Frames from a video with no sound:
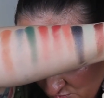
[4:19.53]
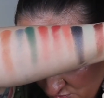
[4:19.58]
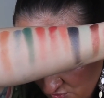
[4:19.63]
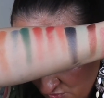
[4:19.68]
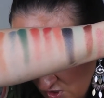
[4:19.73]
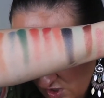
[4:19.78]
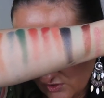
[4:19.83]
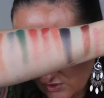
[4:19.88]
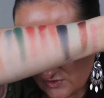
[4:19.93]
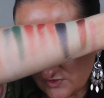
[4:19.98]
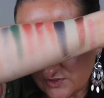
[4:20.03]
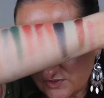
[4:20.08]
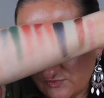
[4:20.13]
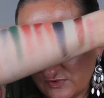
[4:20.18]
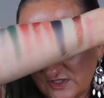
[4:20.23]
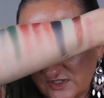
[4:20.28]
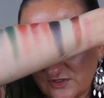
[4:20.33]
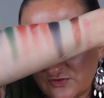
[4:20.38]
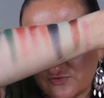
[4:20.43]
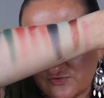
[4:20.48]
bronze
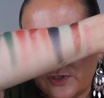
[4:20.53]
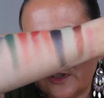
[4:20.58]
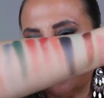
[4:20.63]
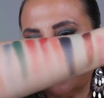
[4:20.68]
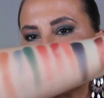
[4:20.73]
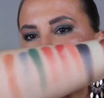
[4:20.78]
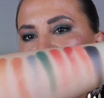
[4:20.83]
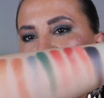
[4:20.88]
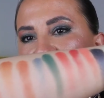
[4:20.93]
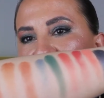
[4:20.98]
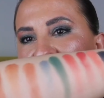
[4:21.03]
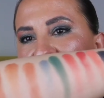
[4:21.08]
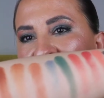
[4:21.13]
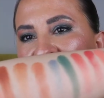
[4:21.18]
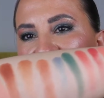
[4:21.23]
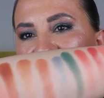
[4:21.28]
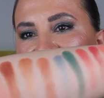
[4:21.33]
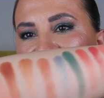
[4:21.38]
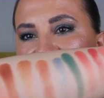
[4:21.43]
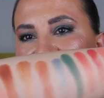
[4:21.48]
with green
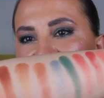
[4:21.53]
reflects.